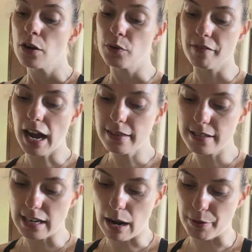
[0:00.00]
we've gotten
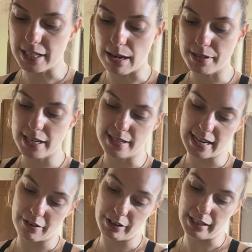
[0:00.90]
this a couple times because
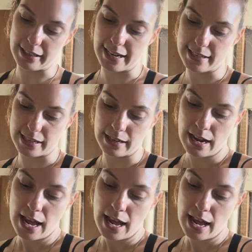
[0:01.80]
Ted really likes it.